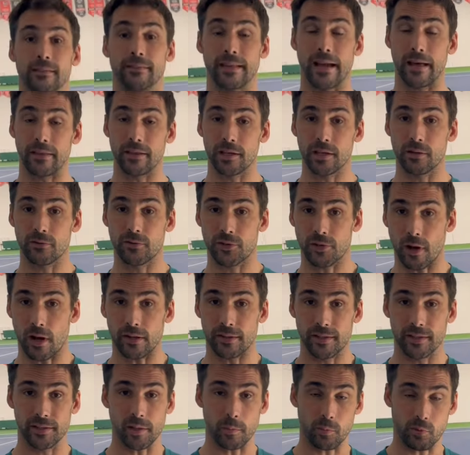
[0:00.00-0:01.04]
Now that you've
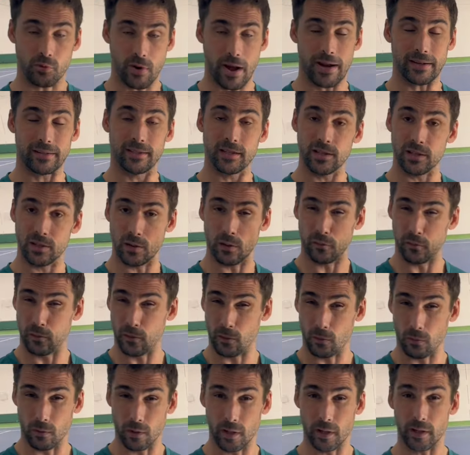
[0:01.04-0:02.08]
started to practice your
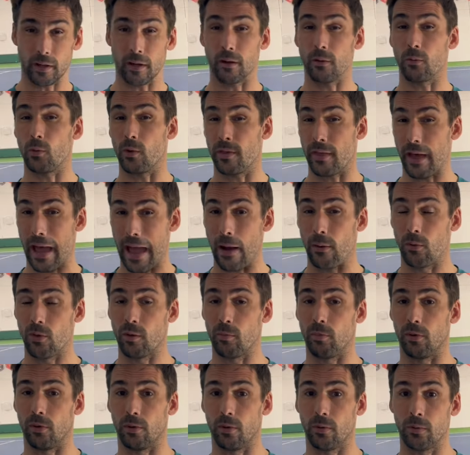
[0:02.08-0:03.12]
footwork without the
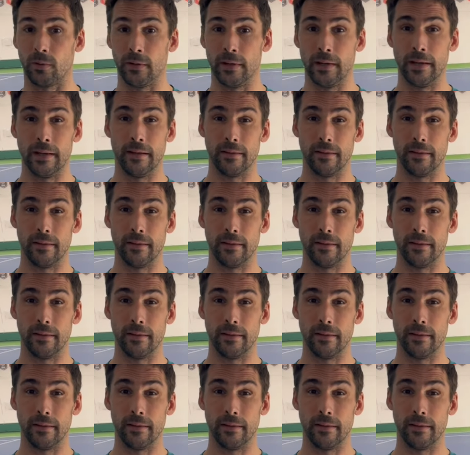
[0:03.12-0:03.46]
ball,